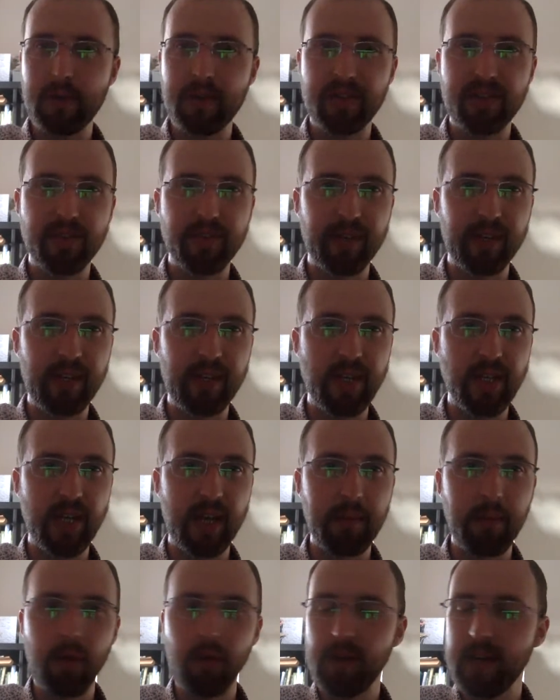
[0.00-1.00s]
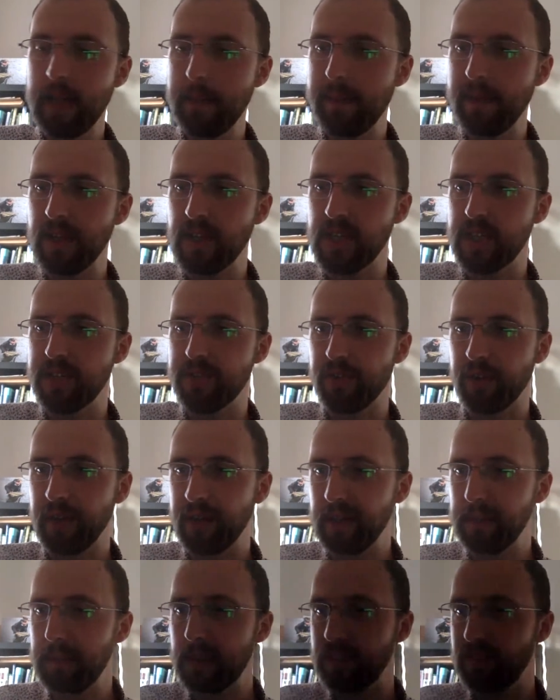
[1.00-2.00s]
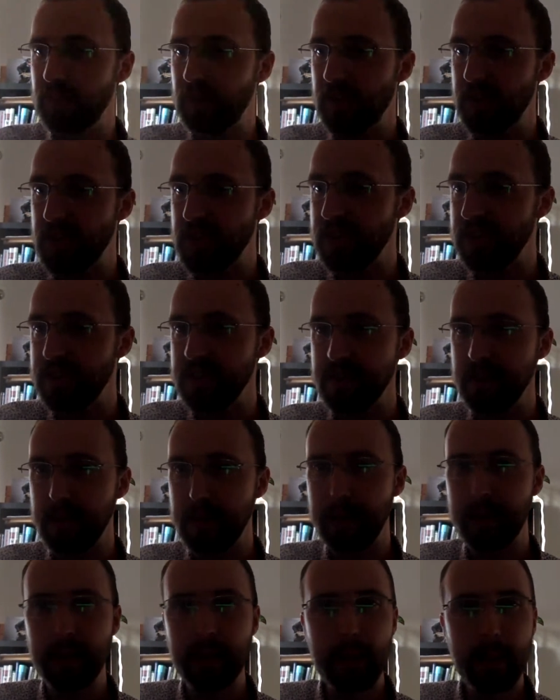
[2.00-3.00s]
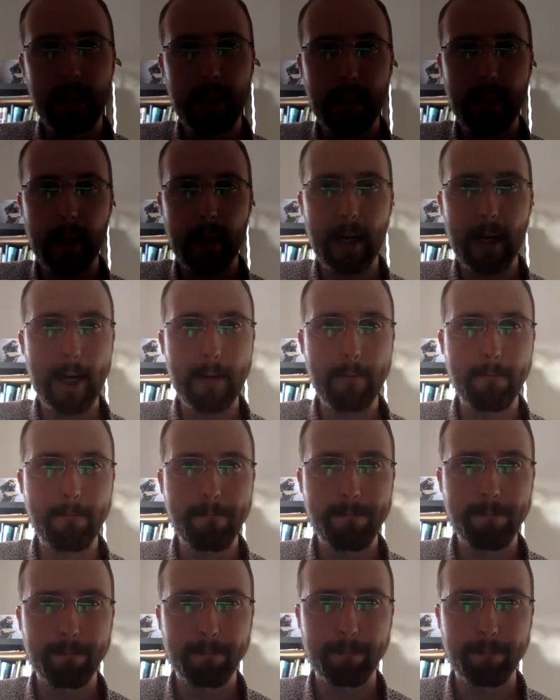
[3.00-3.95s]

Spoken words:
actually drinking gin. I'm not really a big gin drinker, but I've got a gin tonight. That